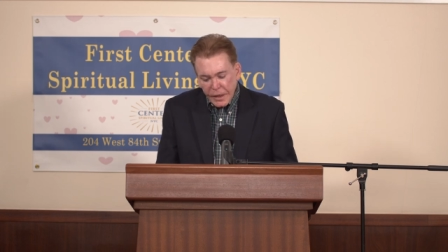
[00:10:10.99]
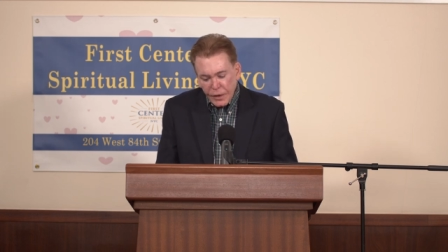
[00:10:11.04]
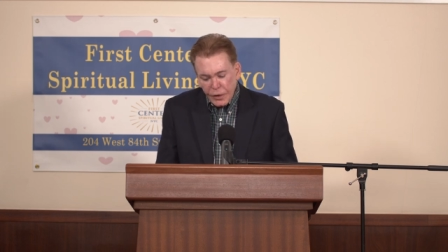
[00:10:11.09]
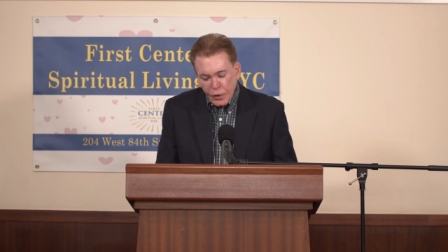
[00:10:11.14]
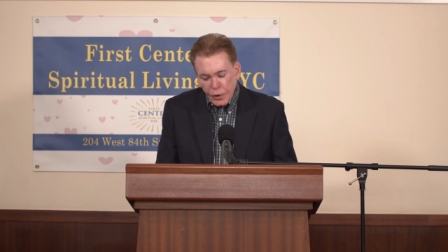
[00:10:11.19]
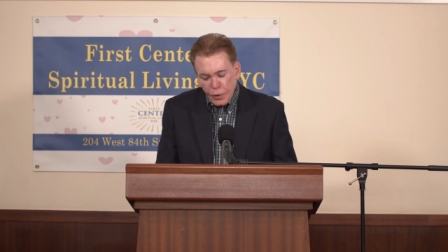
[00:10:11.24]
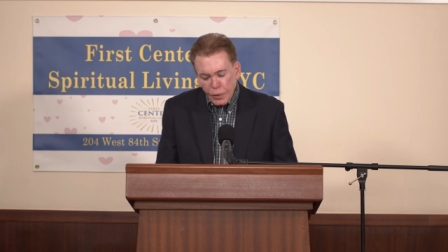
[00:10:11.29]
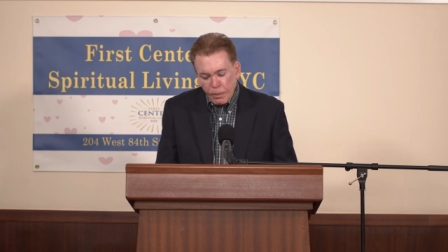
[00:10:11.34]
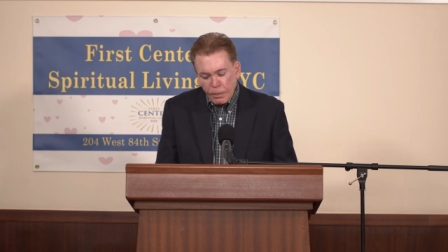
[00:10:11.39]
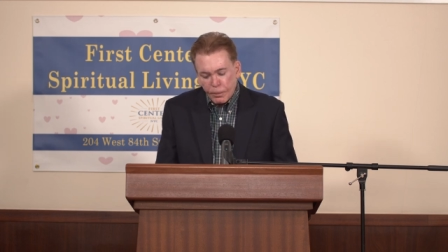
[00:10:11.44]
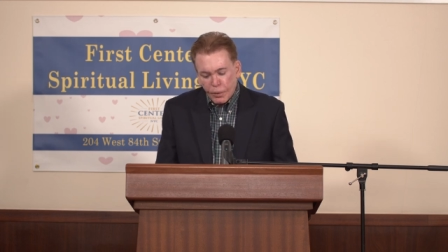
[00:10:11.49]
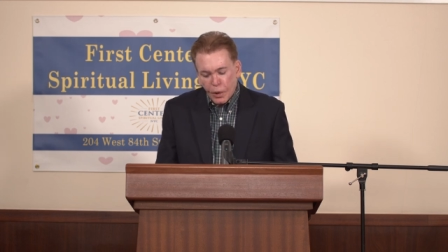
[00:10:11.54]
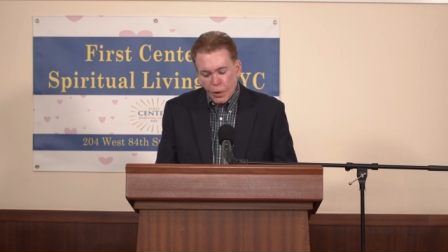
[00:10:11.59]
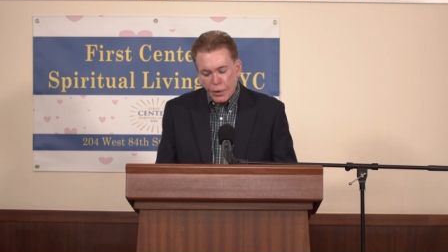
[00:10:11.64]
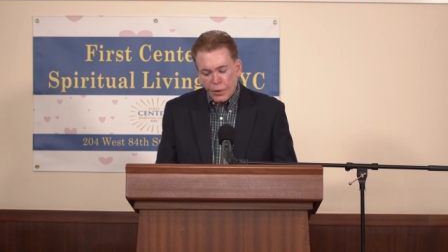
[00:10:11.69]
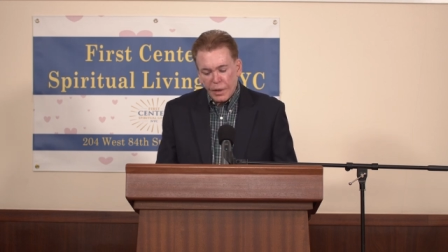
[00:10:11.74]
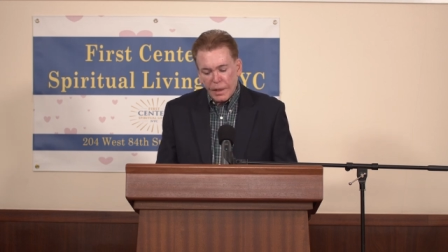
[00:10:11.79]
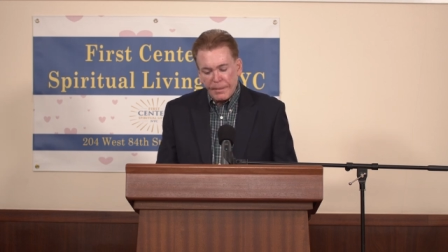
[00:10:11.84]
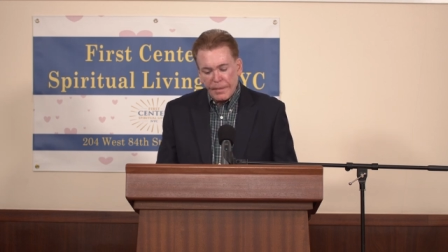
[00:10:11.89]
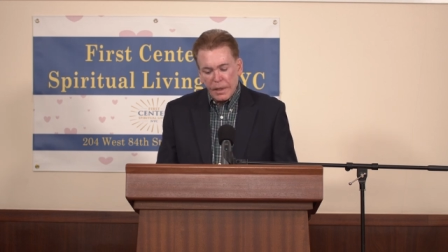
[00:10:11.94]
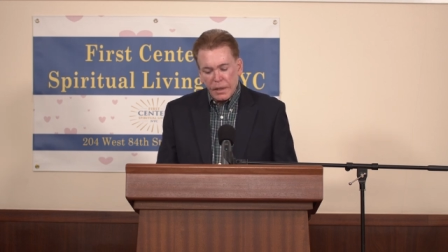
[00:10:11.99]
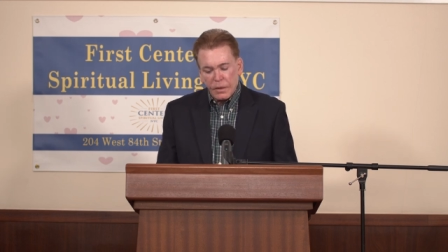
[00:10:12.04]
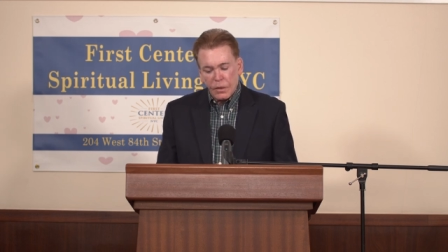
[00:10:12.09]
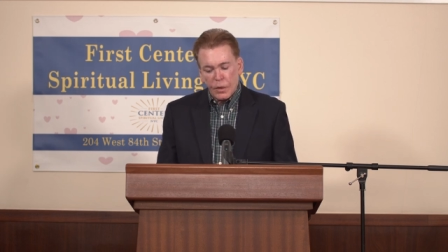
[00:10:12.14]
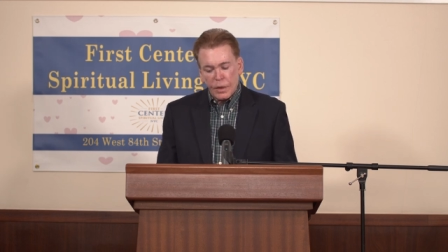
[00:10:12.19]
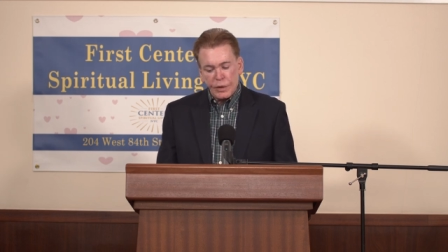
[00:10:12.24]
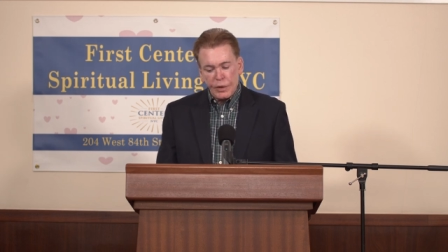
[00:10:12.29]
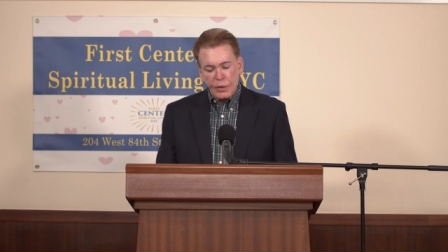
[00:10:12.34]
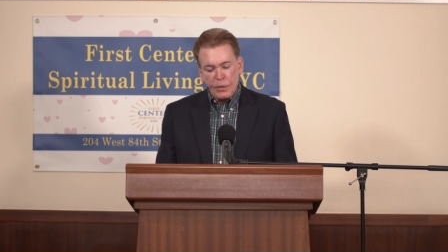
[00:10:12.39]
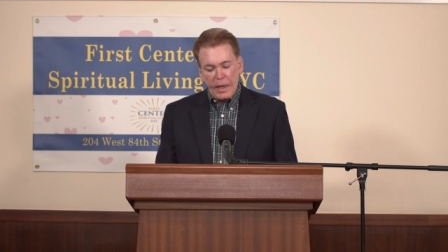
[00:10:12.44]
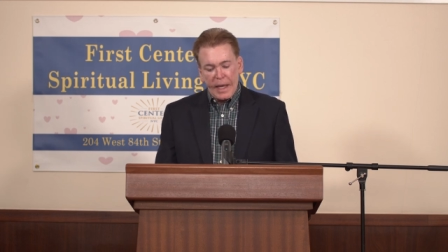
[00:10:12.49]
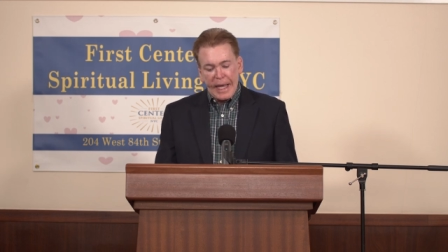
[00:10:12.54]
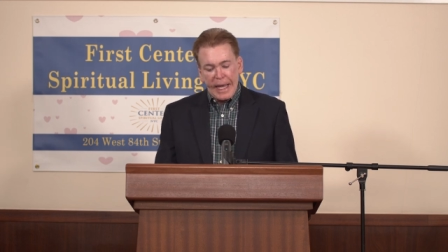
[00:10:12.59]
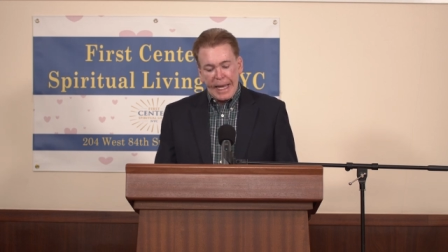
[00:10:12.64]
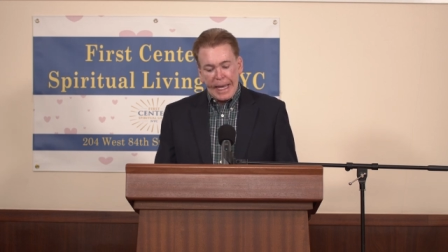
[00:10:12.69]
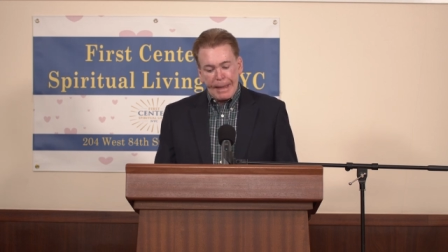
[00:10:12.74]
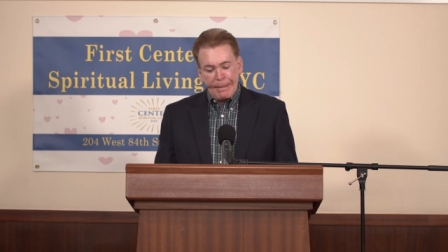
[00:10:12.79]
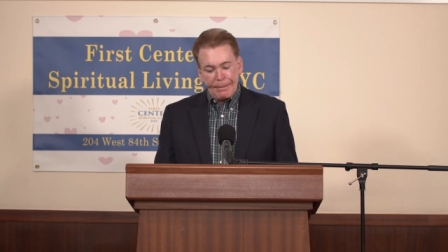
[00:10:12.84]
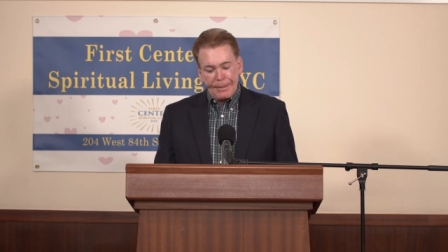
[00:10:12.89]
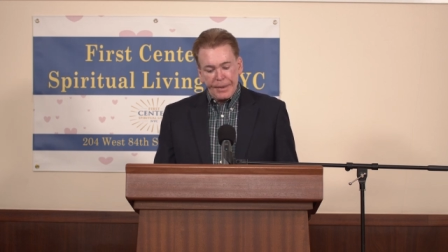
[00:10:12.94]
a new program or a new
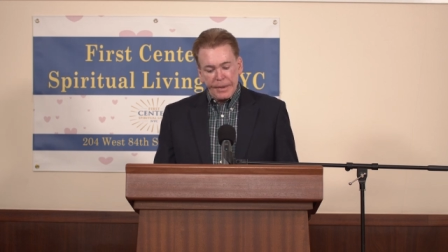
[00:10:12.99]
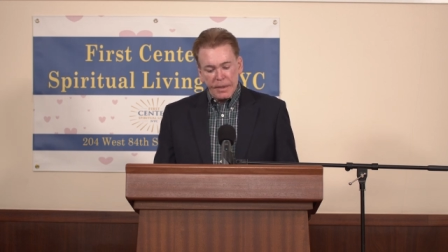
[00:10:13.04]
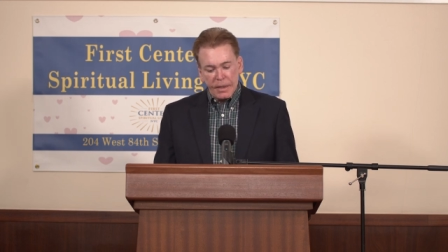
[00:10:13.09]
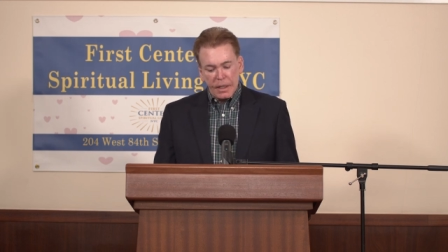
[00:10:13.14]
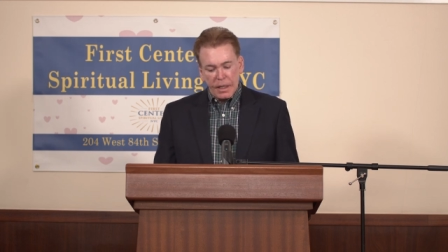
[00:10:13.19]
app